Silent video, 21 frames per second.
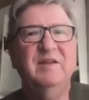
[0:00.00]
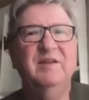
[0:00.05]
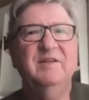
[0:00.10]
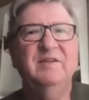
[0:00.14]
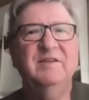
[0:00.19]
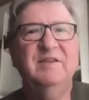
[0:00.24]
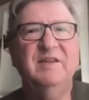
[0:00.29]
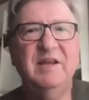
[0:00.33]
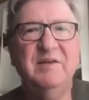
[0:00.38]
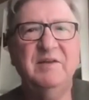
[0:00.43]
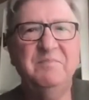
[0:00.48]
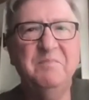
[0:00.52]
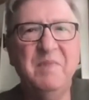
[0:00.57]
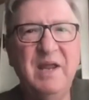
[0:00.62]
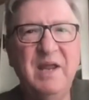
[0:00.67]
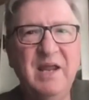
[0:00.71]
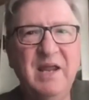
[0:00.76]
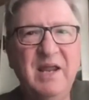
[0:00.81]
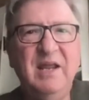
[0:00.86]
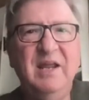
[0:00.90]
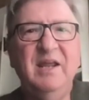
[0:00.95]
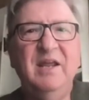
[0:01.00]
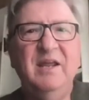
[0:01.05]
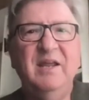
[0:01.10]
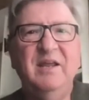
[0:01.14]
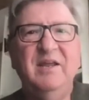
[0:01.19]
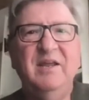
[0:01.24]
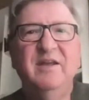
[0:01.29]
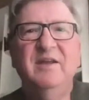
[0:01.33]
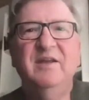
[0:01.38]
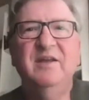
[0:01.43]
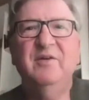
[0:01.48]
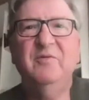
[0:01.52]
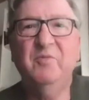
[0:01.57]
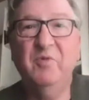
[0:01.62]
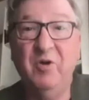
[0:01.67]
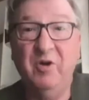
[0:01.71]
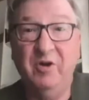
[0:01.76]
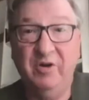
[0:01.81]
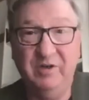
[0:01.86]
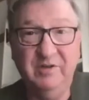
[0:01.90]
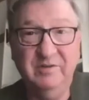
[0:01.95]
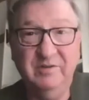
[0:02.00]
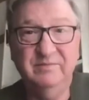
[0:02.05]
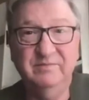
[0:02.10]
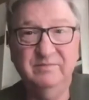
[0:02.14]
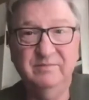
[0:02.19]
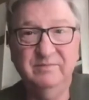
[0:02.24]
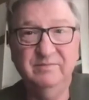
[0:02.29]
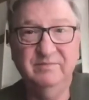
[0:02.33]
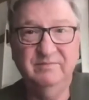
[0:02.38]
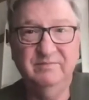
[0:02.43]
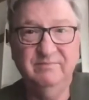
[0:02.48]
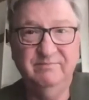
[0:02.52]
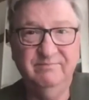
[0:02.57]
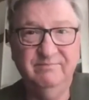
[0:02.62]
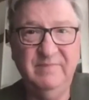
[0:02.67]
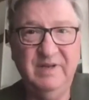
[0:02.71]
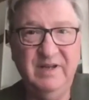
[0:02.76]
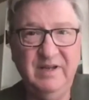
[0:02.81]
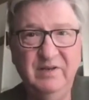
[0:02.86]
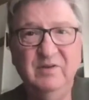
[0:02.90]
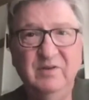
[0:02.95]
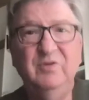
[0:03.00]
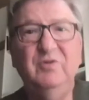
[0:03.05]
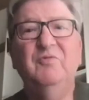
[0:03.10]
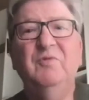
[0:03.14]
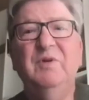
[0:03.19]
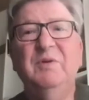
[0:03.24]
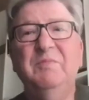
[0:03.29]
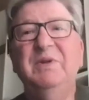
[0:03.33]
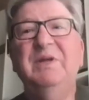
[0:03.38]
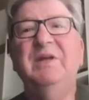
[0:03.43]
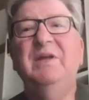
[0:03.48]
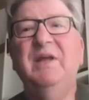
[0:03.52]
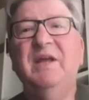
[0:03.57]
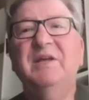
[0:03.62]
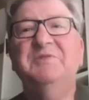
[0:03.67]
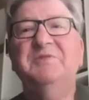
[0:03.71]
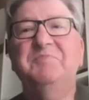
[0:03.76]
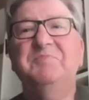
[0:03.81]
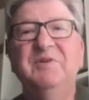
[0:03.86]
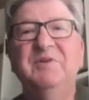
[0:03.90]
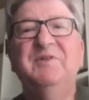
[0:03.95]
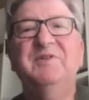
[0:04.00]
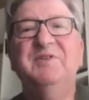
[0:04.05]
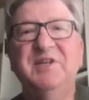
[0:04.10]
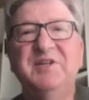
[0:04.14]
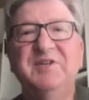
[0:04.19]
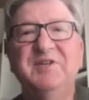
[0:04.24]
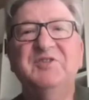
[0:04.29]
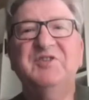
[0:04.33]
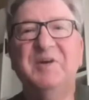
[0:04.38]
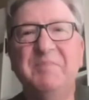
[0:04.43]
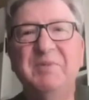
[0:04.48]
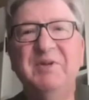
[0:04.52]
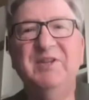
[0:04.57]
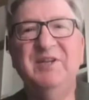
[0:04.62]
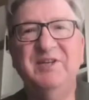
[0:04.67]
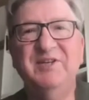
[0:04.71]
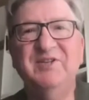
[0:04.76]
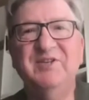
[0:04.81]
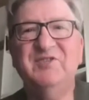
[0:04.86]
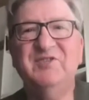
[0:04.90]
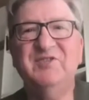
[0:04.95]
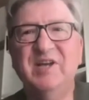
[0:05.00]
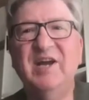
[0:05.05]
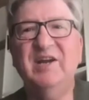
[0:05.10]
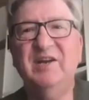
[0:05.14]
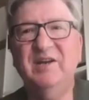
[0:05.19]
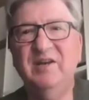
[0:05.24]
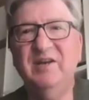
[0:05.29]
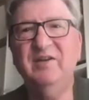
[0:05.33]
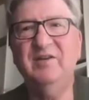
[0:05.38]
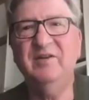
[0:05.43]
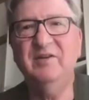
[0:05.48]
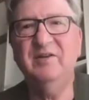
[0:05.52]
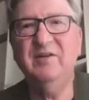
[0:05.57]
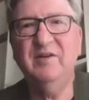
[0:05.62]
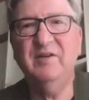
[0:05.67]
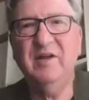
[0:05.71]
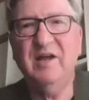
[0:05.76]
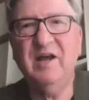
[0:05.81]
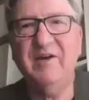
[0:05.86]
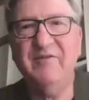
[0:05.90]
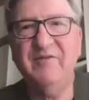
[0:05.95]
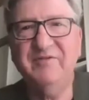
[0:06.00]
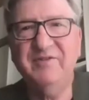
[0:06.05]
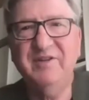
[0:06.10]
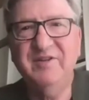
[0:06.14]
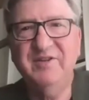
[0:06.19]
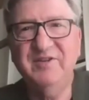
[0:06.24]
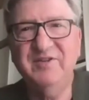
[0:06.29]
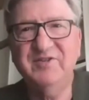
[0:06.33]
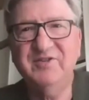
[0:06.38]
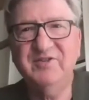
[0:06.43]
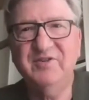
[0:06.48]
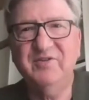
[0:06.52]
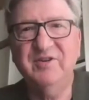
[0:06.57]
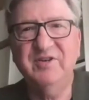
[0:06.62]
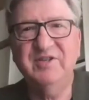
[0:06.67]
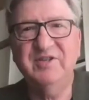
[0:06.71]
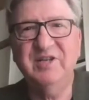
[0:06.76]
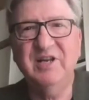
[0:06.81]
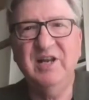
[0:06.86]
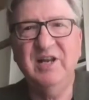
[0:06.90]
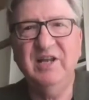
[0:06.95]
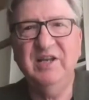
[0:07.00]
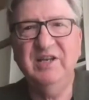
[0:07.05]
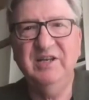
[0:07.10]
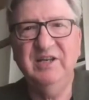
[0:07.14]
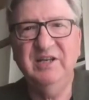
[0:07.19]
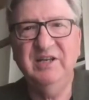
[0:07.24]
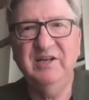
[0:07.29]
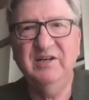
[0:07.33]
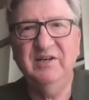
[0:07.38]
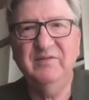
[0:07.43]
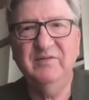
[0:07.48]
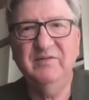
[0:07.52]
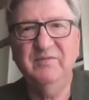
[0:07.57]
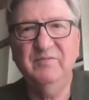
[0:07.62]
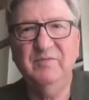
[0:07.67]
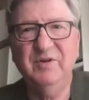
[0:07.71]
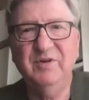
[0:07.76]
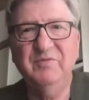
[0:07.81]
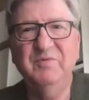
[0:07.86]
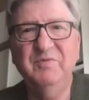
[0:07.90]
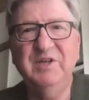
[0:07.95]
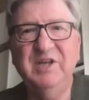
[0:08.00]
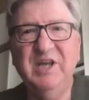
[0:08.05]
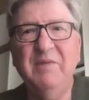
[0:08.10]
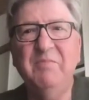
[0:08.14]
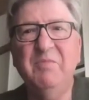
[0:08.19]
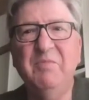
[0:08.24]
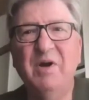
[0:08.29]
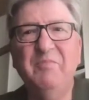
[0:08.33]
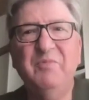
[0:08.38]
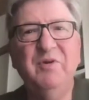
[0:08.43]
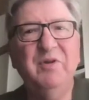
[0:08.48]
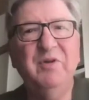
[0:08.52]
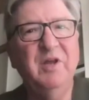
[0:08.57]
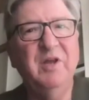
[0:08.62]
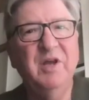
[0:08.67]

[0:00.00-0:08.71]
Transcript: that may work. And you will be experiencing some of the design after the storytelling here. What we came up with